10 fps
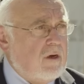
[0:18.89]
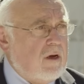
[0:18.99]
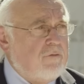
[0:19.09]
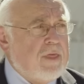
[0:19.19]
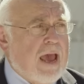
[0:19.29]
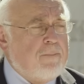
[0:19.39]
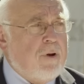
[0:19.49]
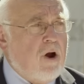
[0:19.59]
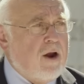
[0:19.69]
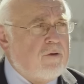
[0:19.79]
of that
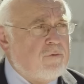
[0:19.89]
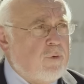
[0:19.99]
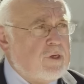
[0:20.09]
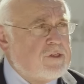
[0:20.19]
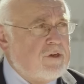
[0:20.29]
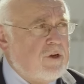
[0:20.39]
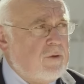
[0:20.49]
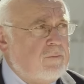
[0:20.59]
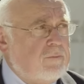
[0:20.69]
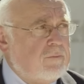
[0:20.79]
part of
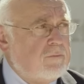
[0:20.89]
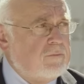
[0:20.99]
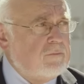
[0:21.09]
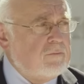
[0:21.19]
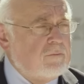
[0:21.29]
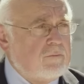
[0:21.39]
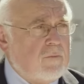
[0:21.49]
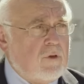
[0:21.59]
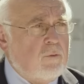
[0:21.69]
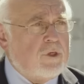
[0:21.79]
Christendom,
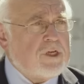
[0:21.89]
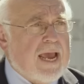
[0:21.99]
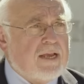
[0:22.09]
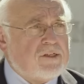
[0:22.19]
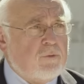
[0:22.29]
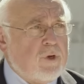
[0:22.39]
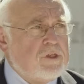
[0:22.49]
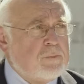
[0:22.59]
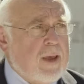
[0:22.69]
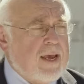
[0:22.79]
which has a
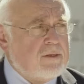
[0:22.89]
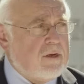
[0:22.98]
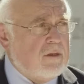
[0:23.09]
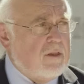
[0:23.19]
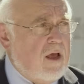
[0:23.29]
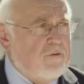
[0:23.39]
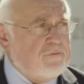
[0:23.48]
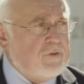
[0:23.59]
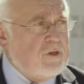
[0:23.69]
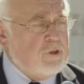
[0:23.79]
respect and a love
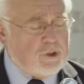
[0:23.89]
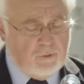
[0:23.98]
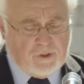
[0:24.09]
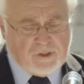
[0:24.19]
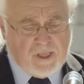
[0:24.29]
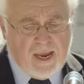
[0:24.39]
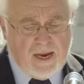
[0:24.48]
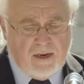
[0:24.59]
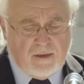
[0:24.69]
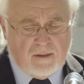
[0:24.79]
for the Jewish
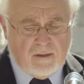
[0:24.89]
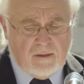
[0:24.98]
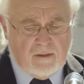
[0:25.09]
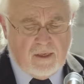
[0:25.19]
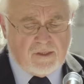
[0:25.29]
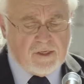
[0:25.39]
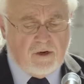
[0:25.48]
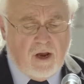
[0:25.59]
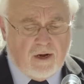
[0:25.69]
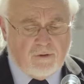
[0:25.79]
state. It's
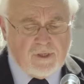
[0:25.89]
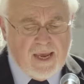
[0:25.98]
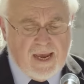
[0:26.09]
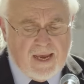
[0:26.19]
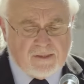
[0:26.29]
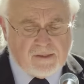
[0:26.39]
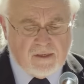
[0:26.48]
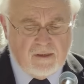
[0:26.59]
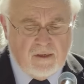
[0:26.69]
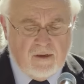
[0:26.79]
an honor to ask
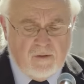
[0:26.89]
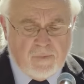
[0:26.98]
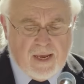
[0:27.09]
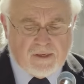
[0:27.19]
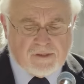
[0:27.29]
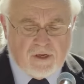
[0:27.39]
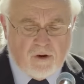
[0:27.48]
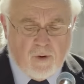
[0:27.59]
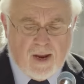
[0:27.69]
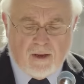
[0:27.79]
Pastor
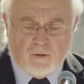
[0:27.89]
Greg